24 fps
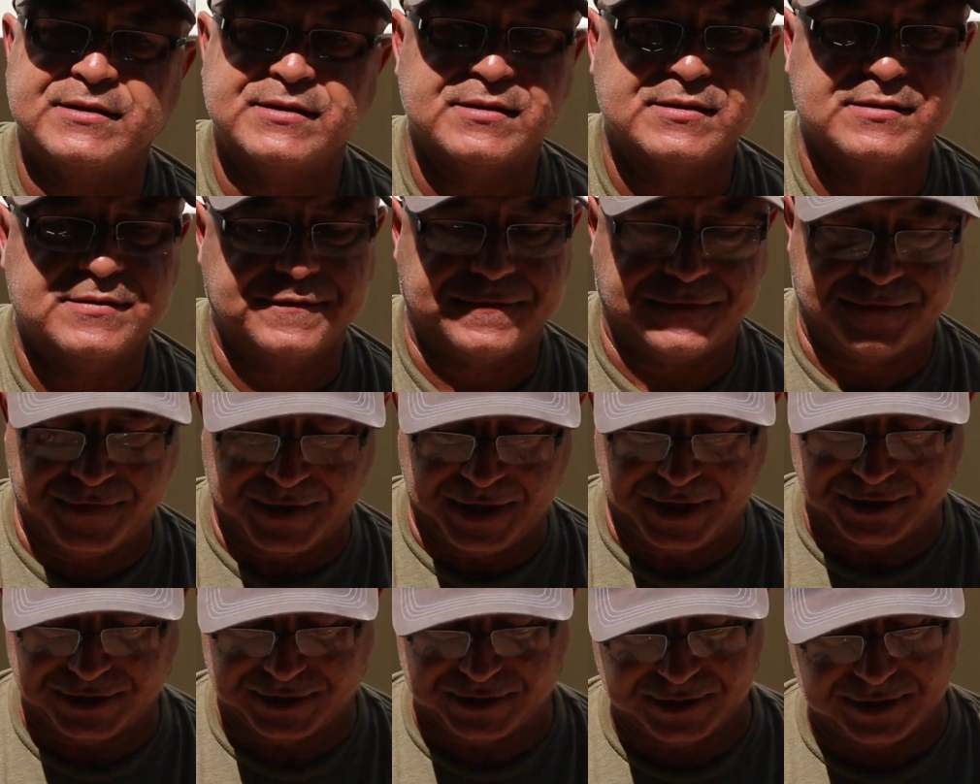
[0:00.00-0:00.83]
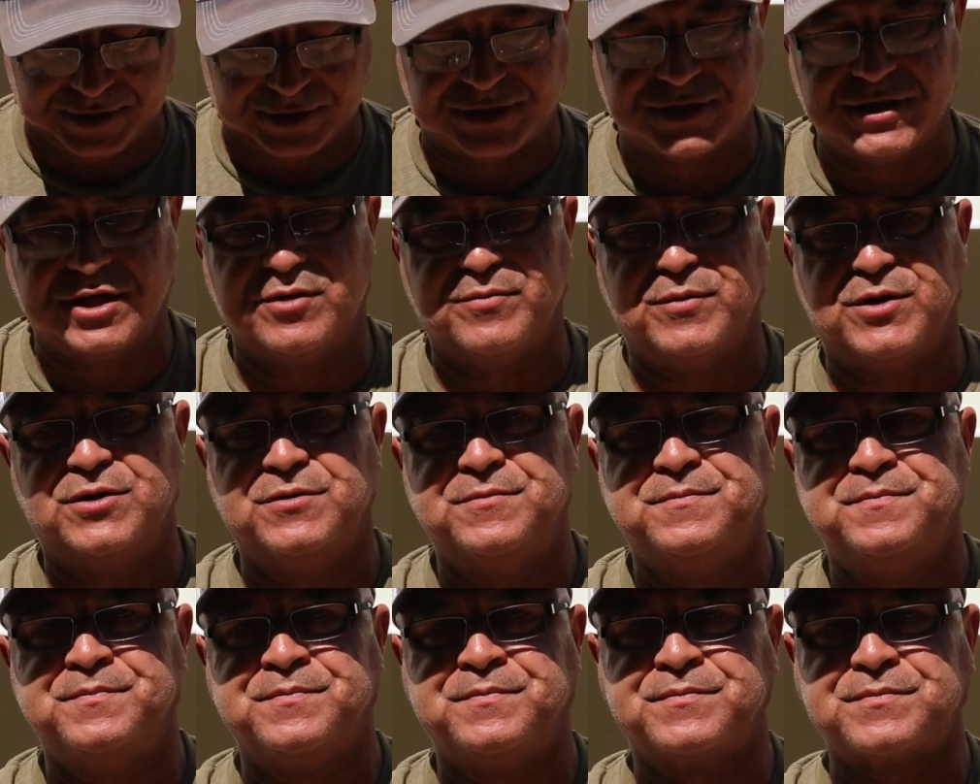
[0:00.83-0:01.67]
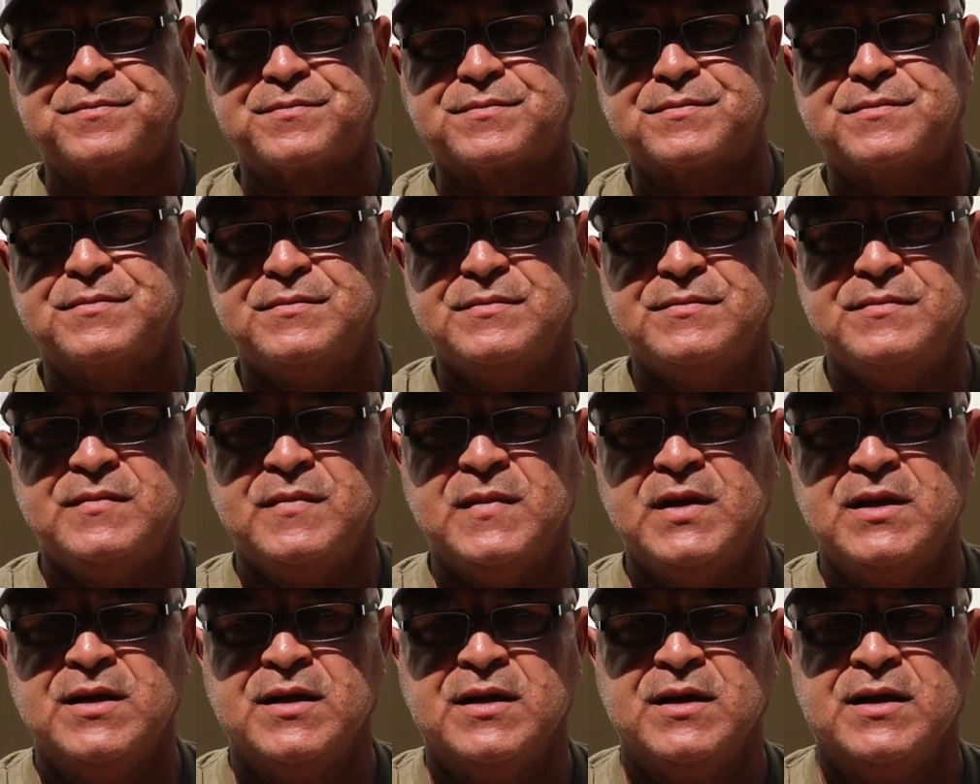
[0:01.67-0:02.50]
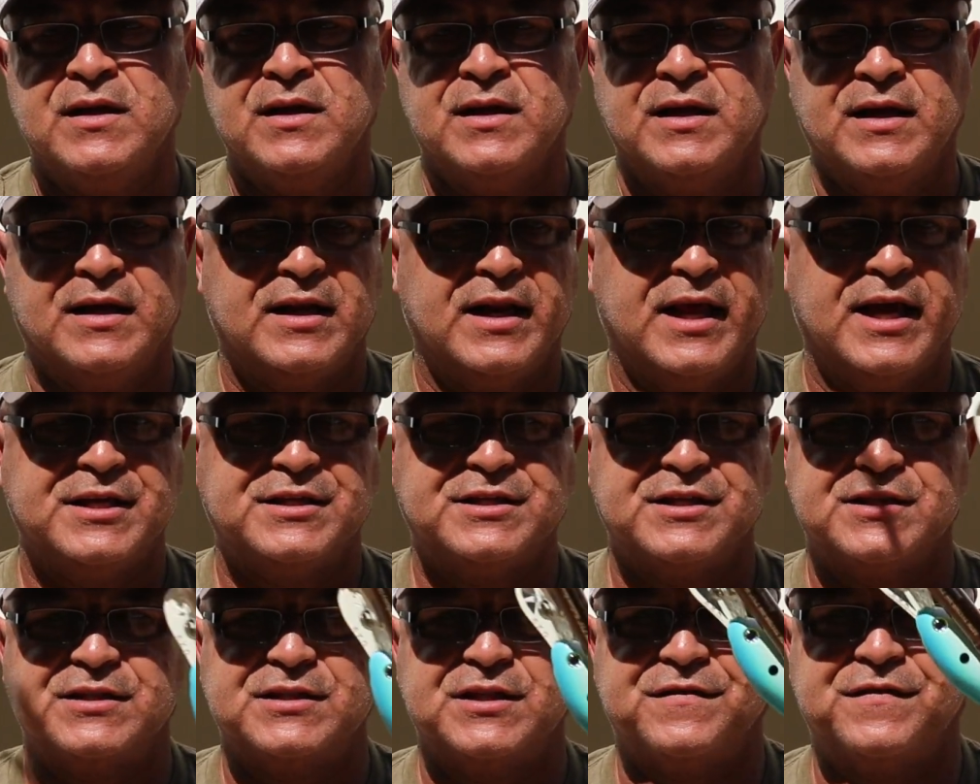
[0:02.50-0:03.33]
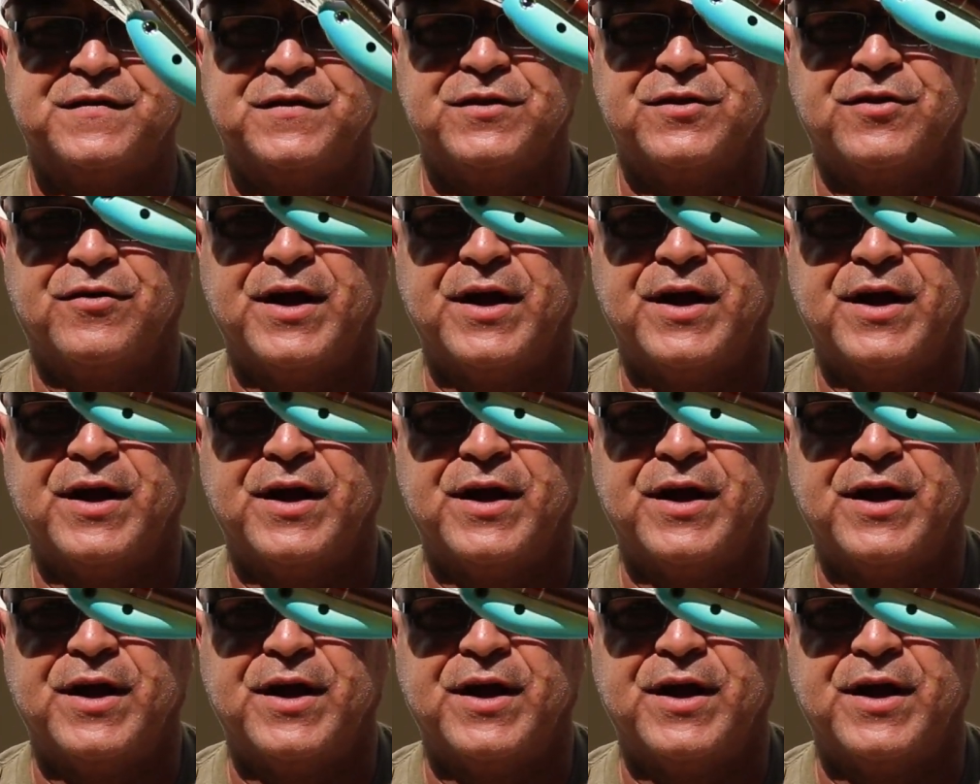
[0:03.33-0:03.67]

fish in the summer ledges if you